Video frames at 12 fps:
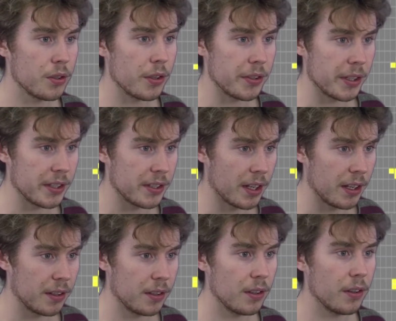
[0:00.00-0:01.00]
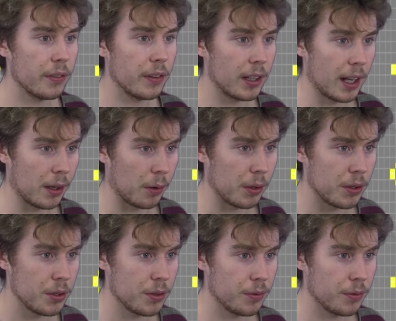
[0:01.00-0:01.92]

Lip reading: just extend the language.